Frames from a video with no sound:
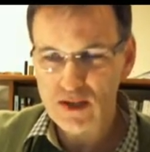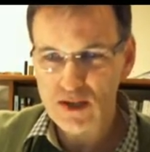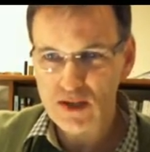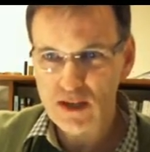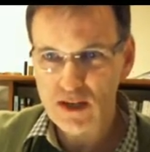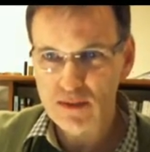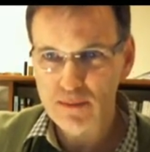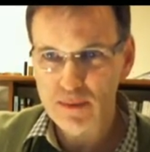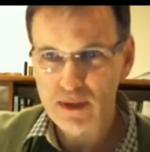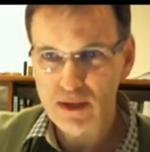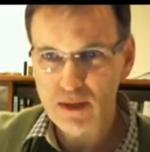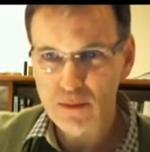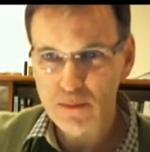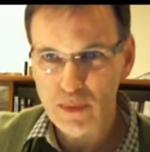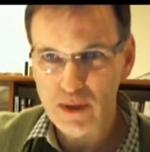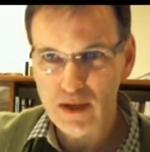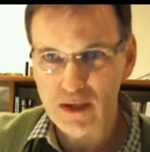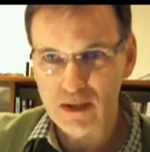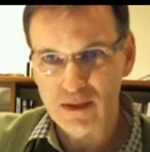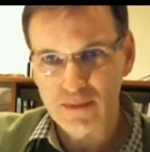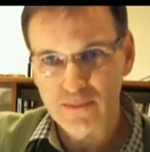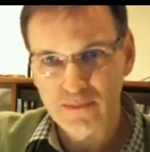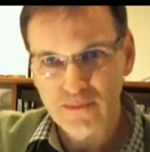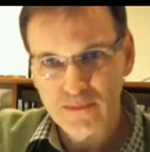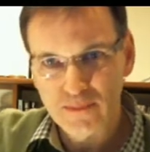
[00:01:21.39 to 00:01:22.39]
skipping a
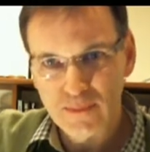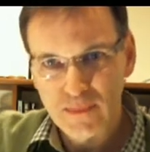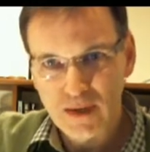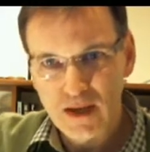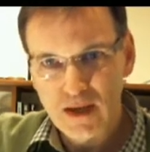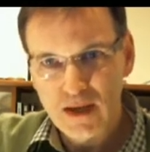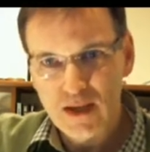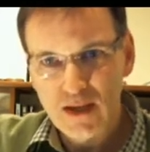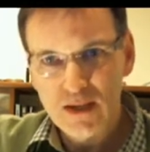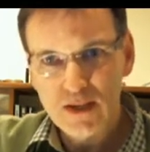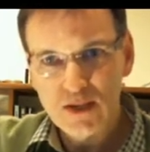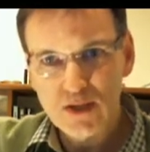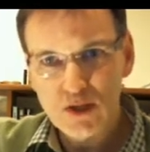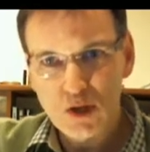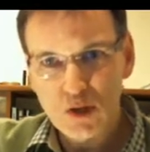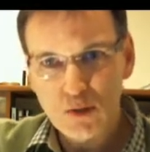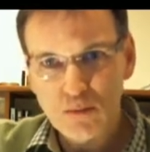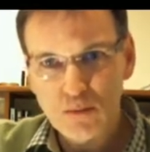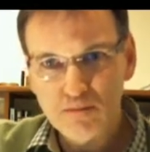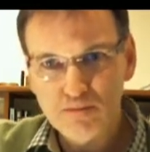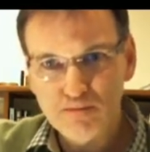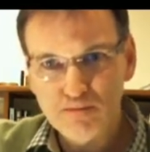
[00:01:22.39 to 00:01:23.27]
beat. So